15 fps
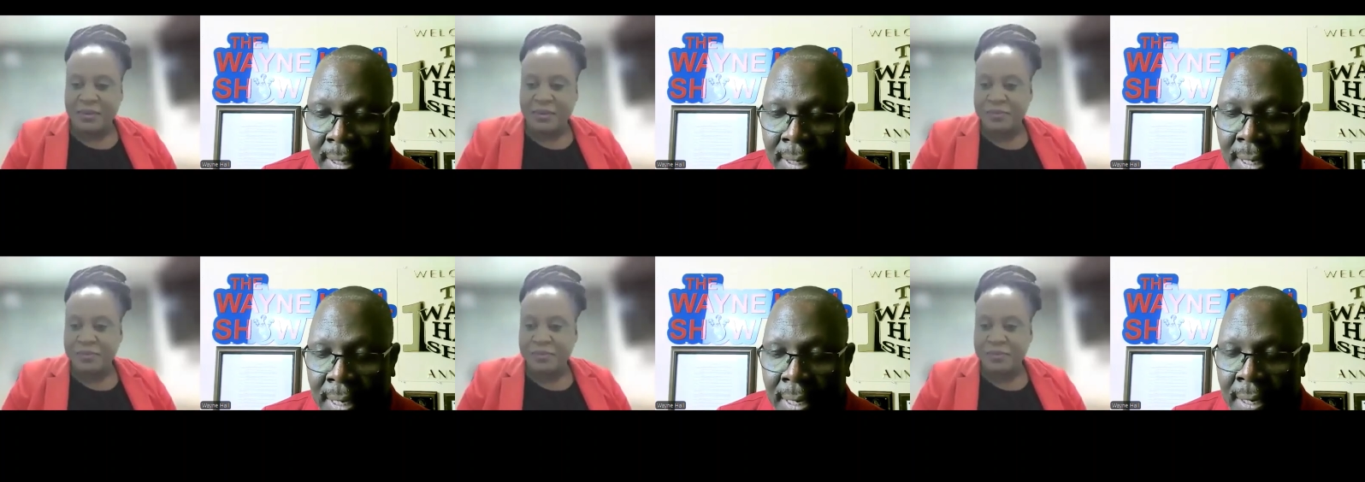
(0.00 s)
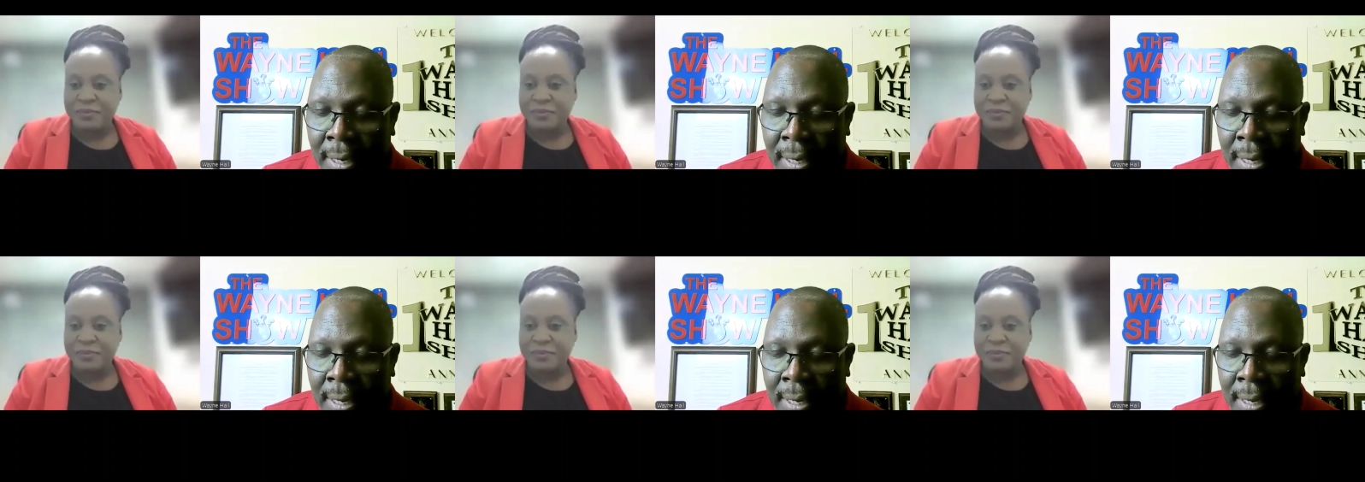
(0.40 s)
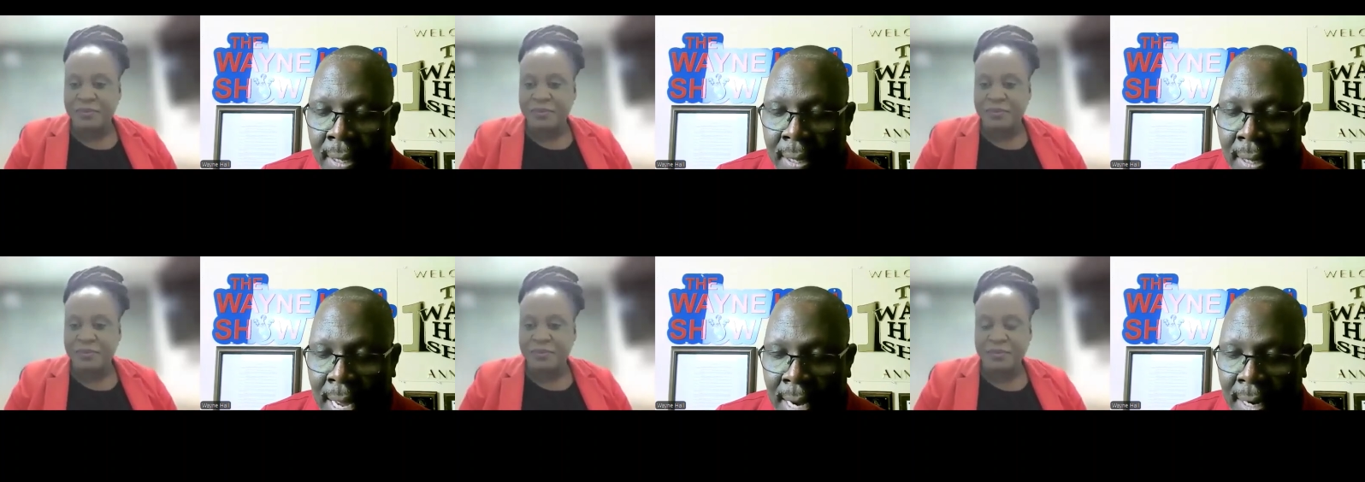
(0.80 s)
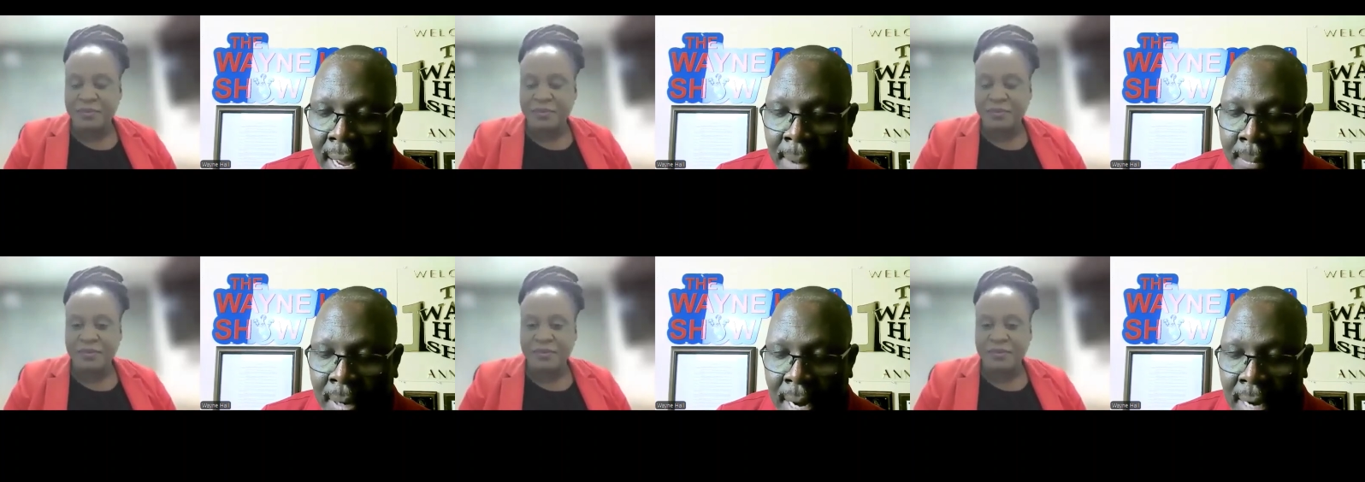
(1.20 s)
Speaker 1: Nadine
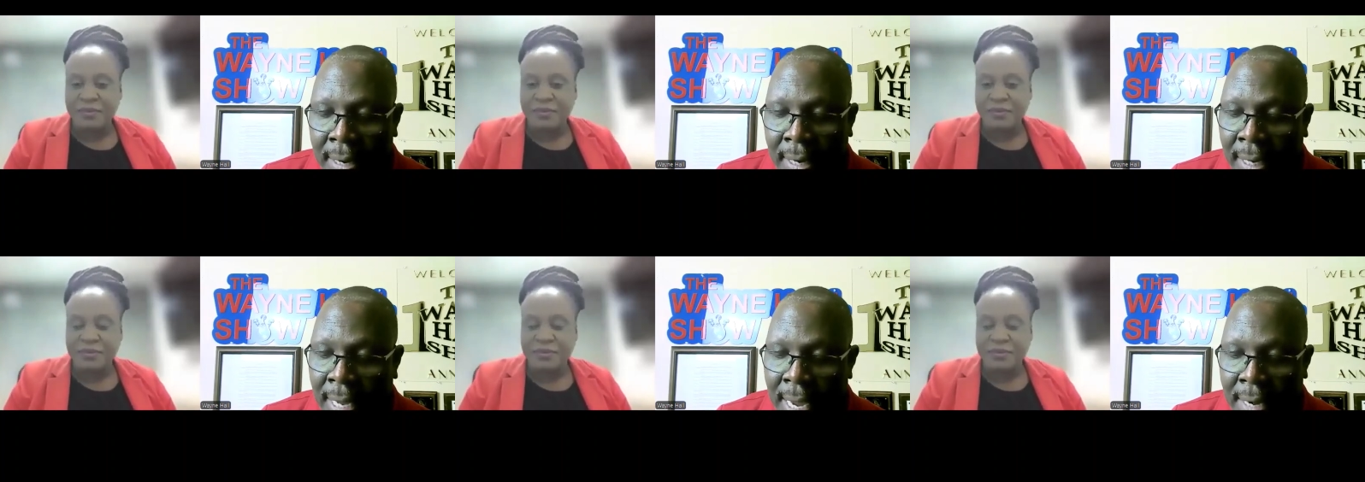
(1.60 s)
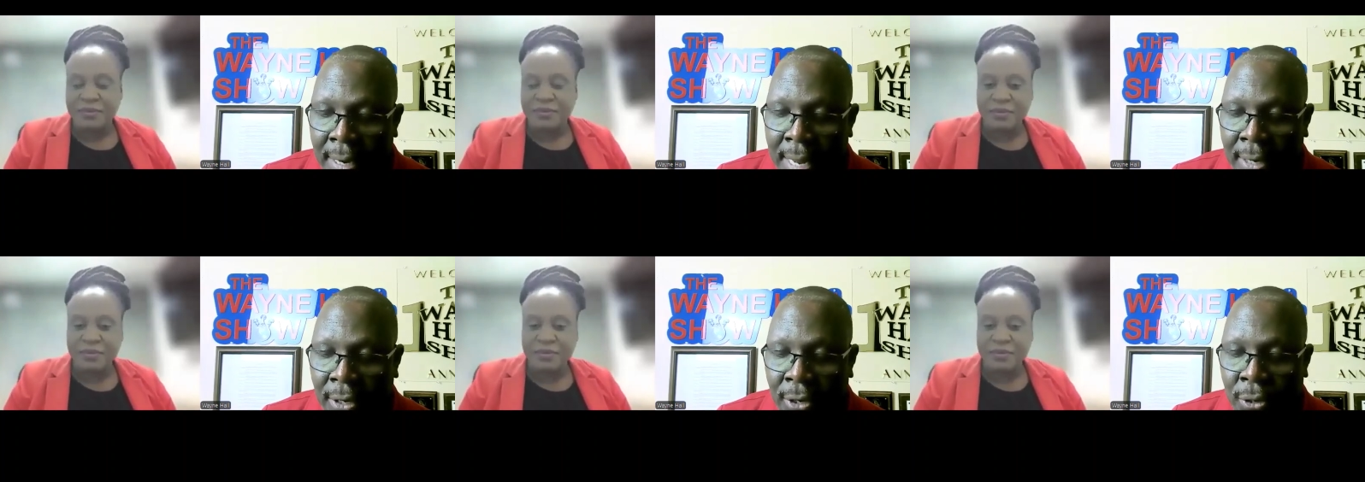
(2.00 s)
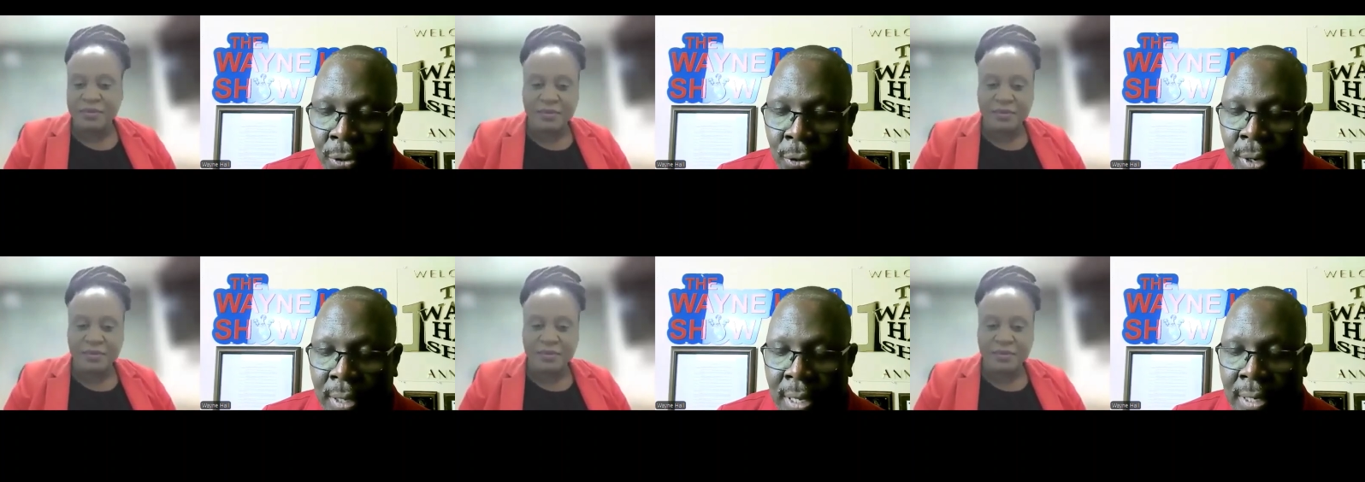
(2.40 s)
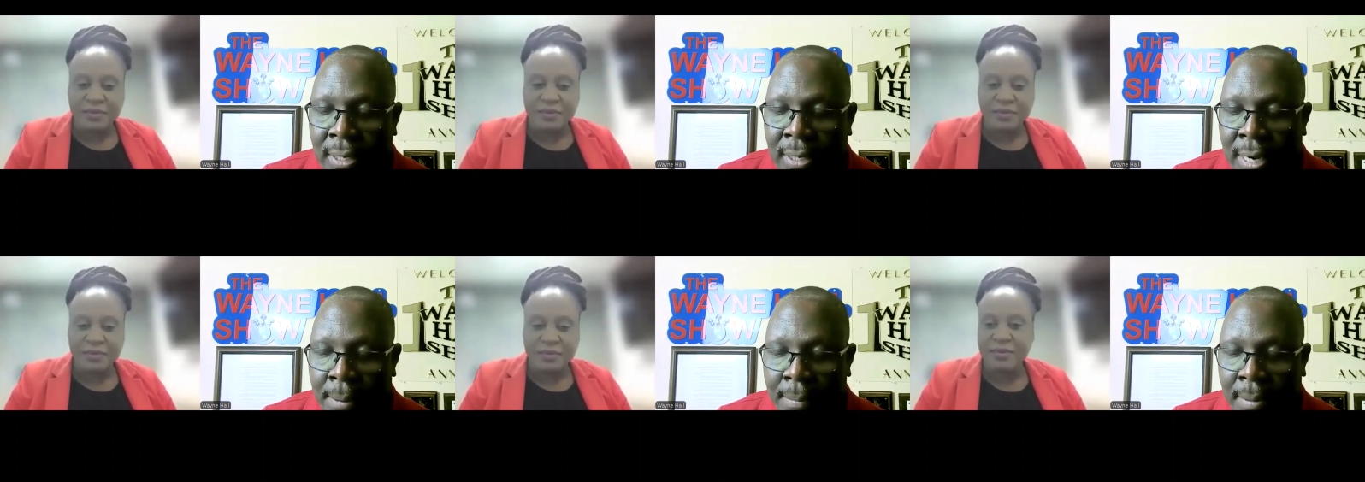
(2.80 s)
that I'm glad again that you're doing
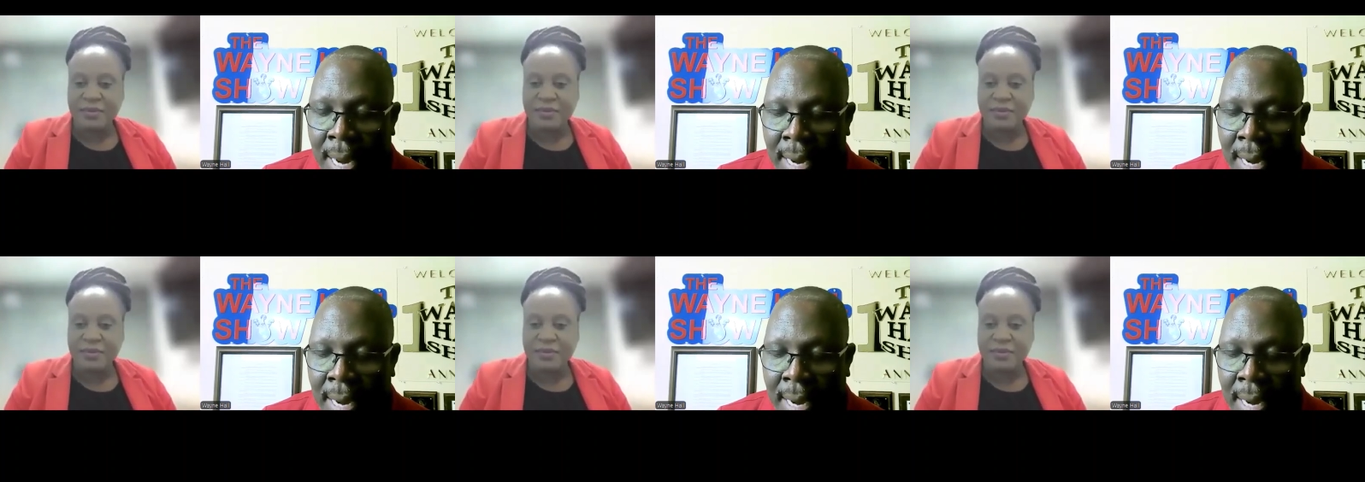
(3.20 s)
this,